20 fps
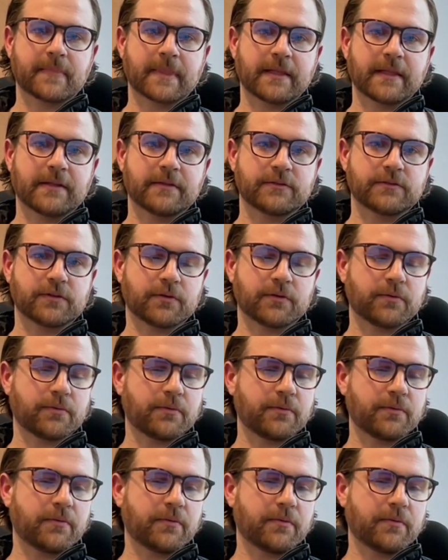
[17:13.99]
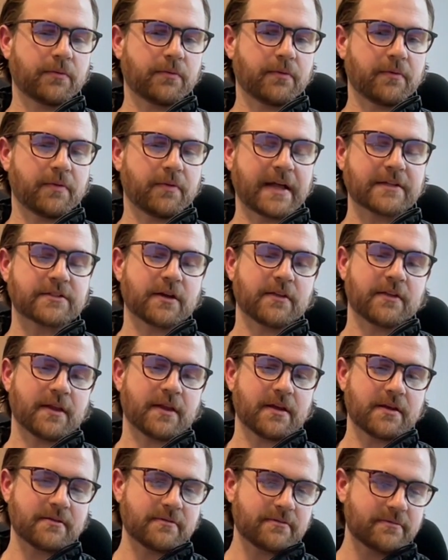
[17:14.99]
So that's on
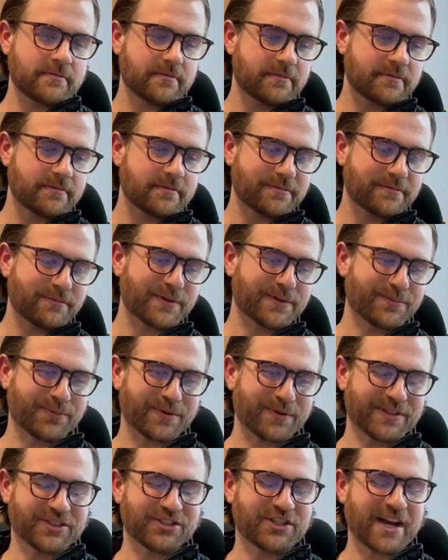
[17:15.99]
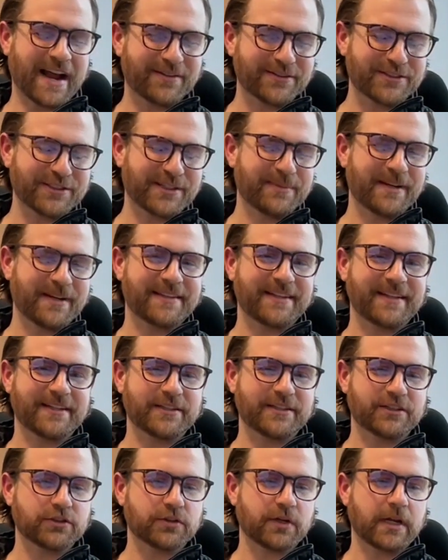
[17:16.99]
what's challenging about the
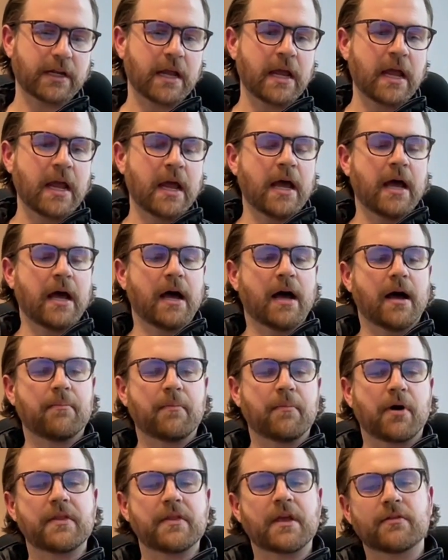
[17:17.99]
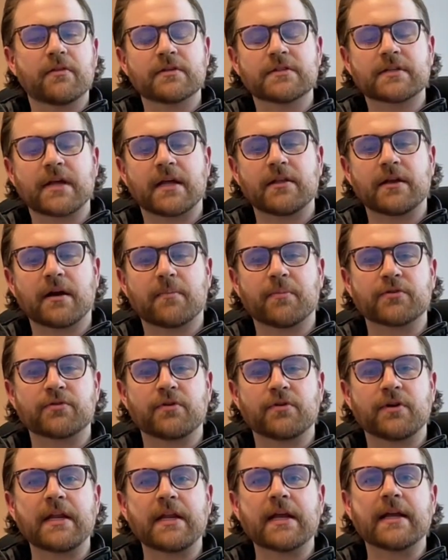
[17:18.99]
industry. On the other side, the
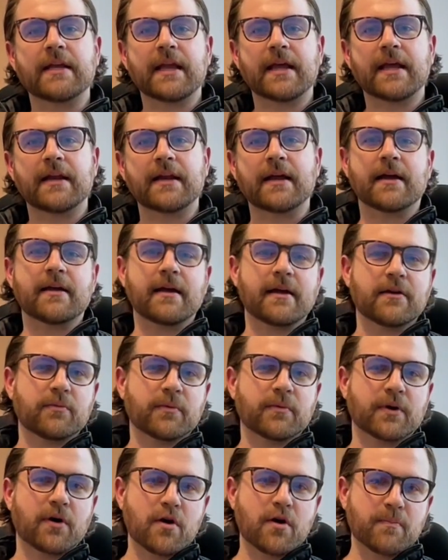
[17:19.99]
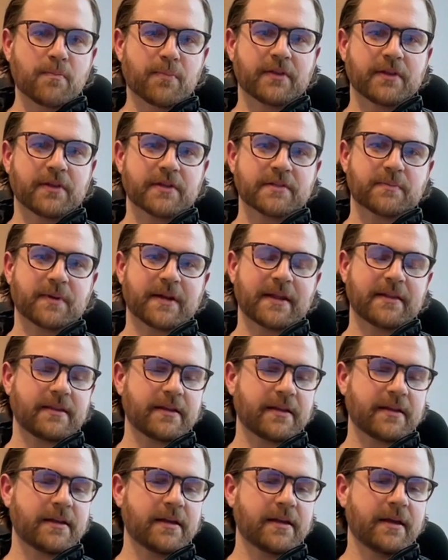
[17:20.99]
opportunity, again, I don't want to harp on this, but I
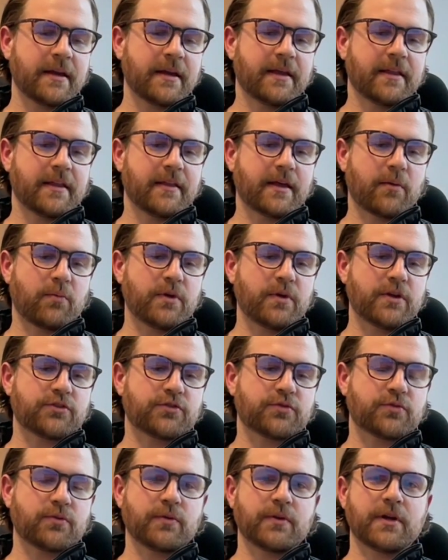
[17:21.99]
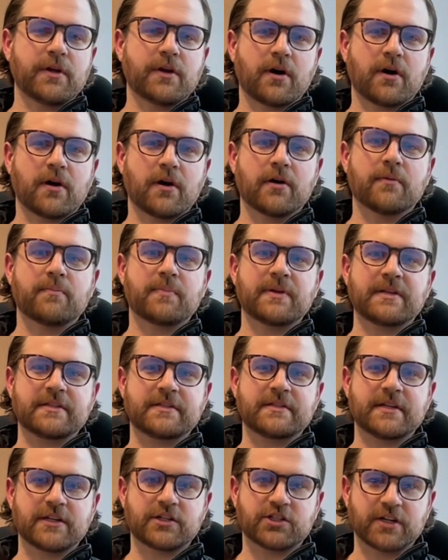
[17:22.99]
think that we truly are
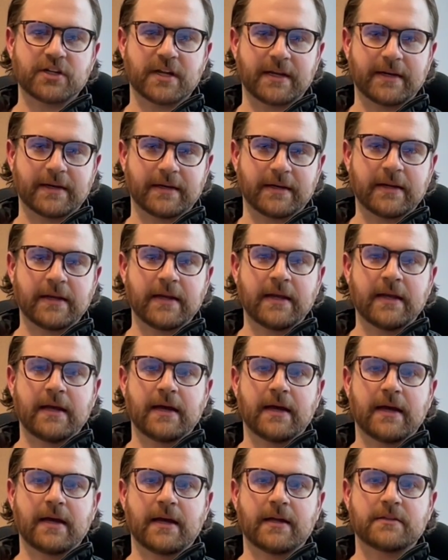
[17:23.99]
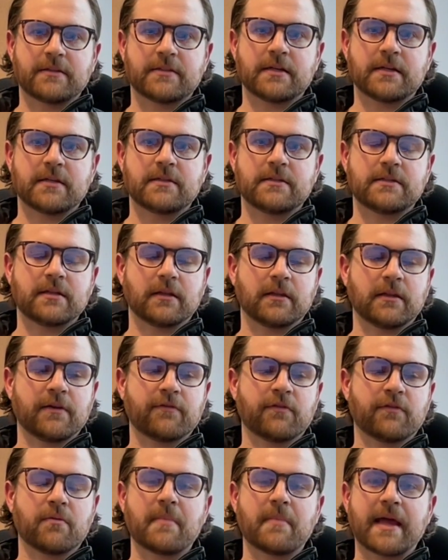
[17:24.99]
positioned to
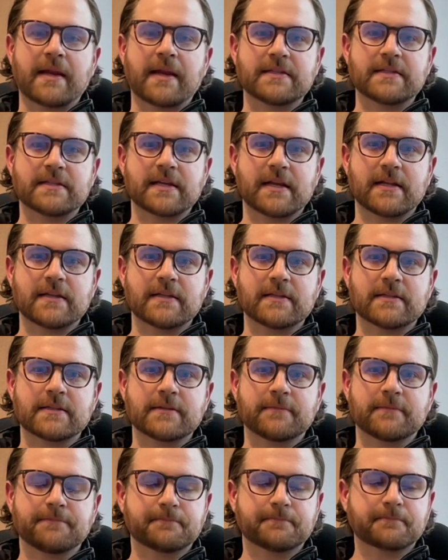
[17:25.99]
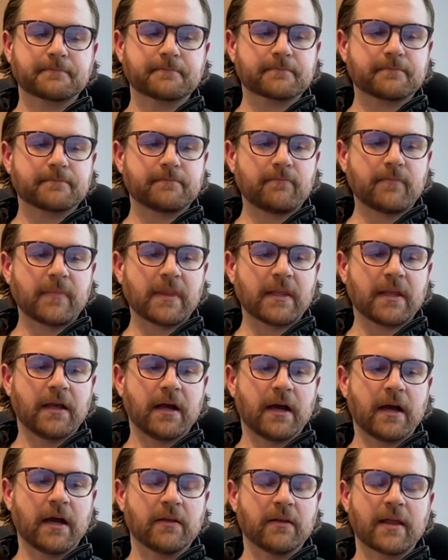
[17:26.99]
deliver medicines,
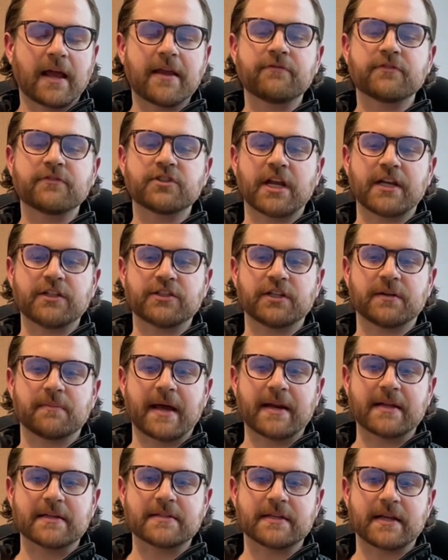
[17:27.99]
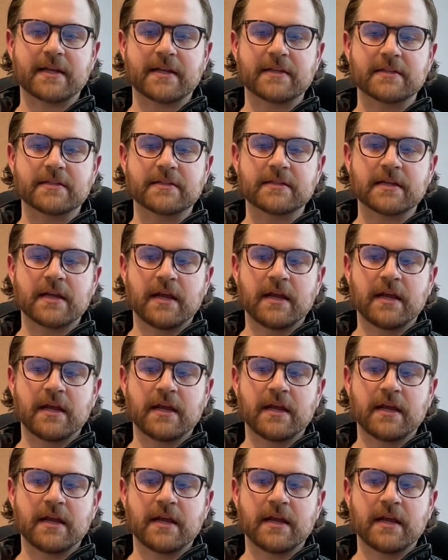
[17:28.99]
life-changing medicines,